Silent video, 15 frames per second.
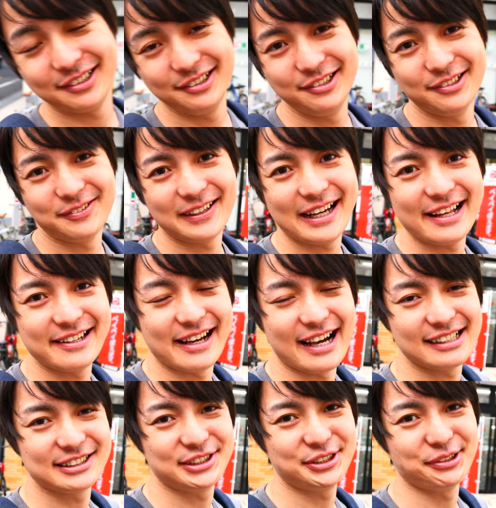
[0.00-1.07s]
you know what?
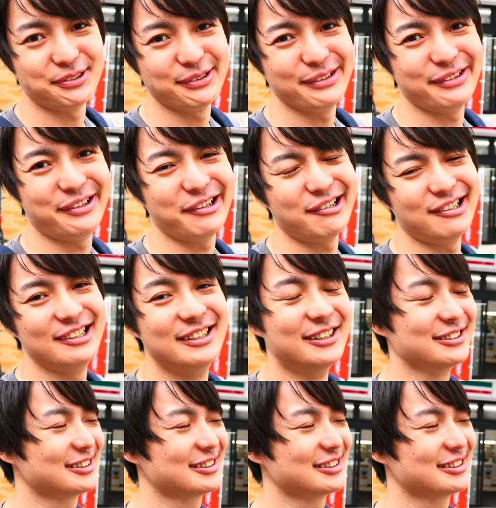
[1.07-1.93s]
Actually, there are